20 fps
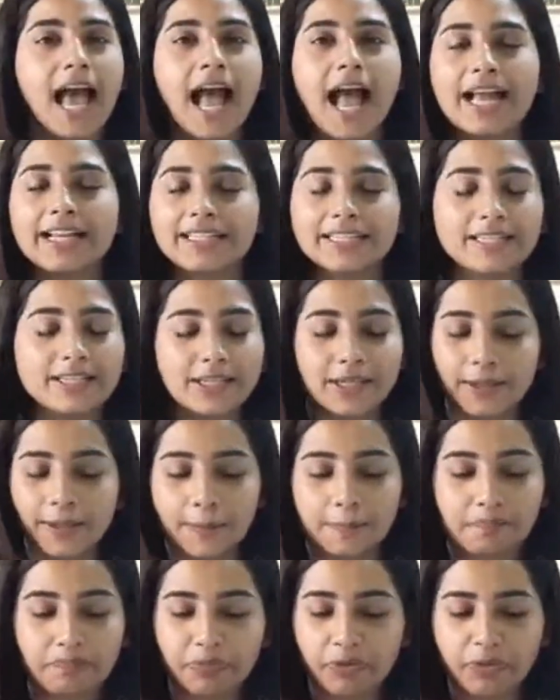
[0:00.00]
And
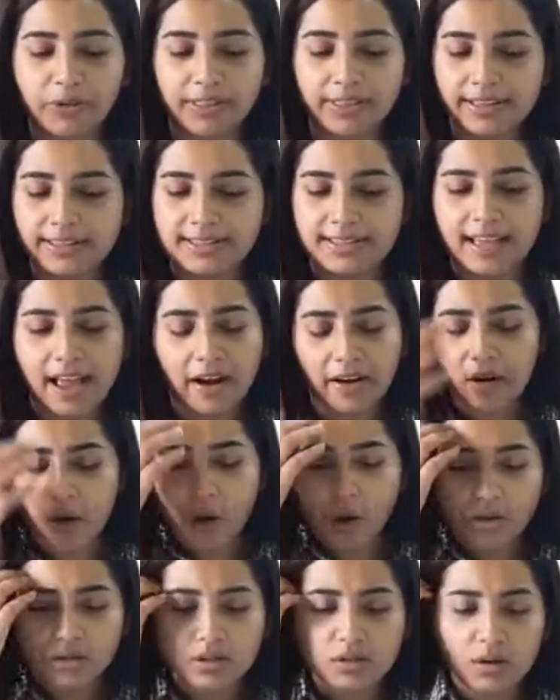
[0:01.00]
with this, they're
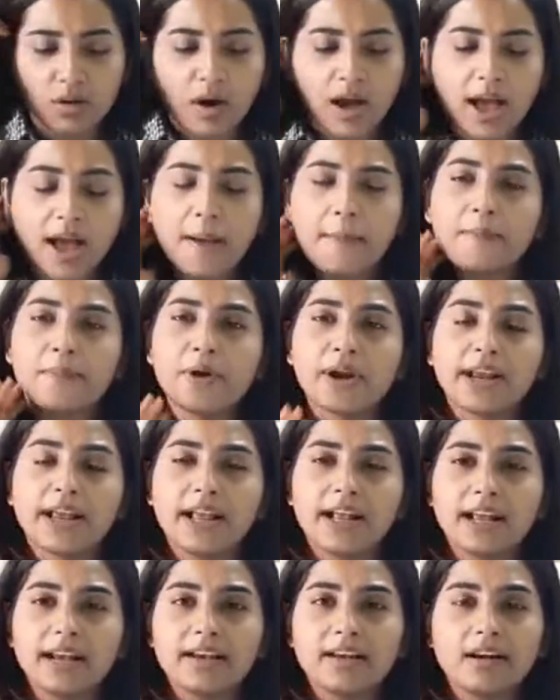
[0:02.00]
also
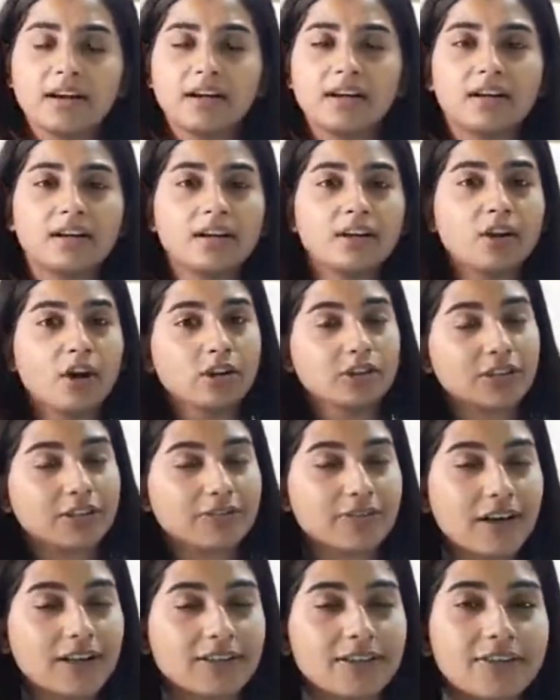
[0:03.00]
bringing in a lot of
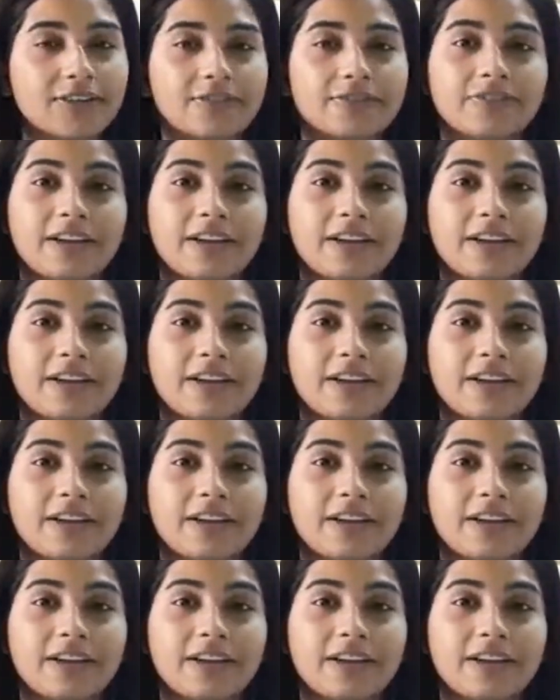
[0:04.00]
other